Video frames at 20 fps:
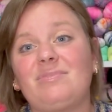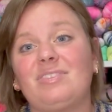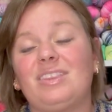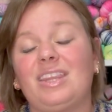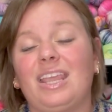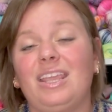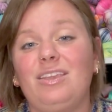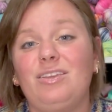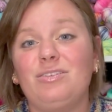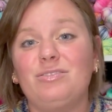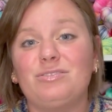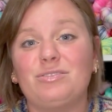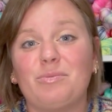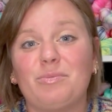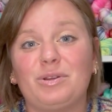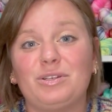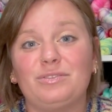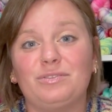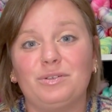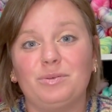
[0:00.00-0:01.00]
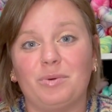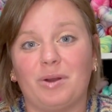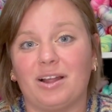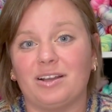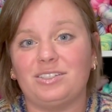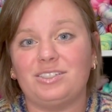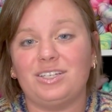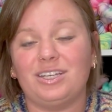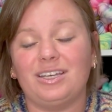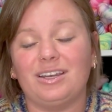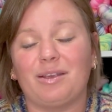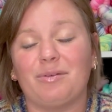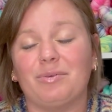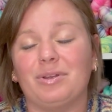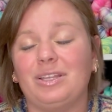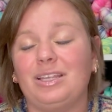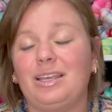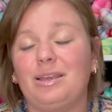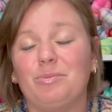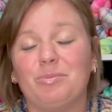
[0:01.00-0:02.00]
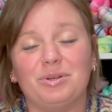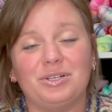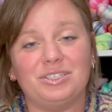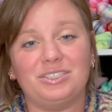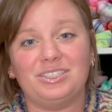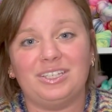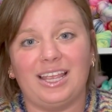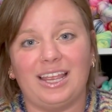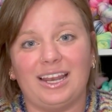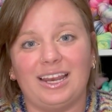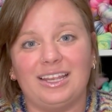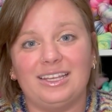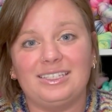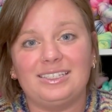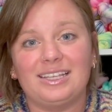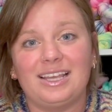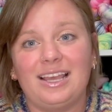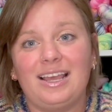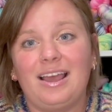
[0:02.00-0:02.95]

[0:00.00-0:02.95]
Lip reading: thank you so much for watching. I really appreciate it.